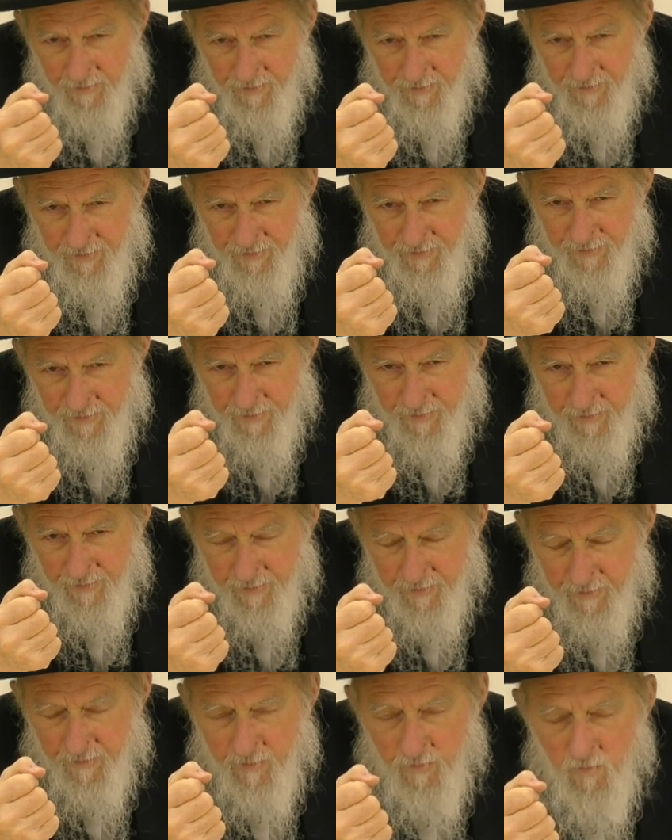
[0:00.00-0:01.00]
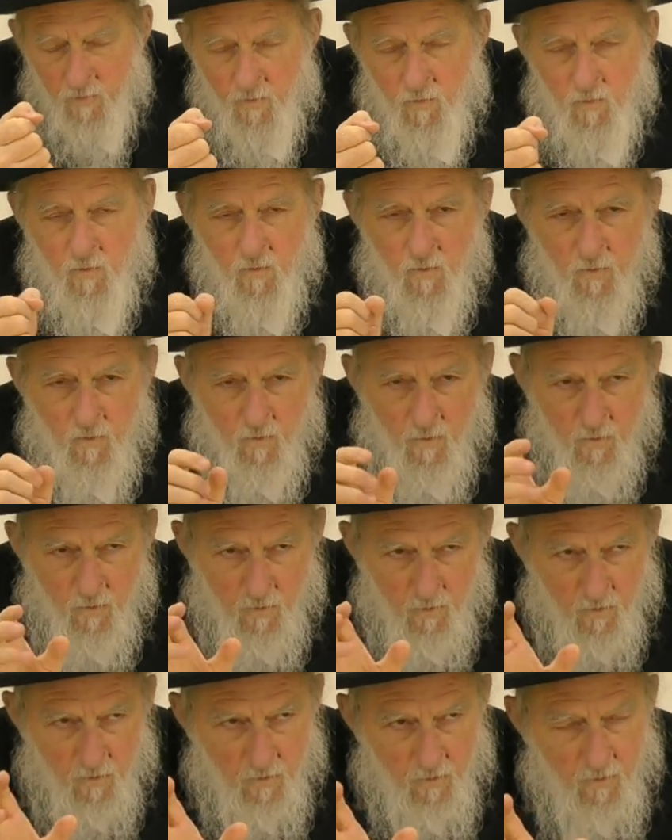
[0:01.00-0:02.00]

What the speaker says: (no one is talking)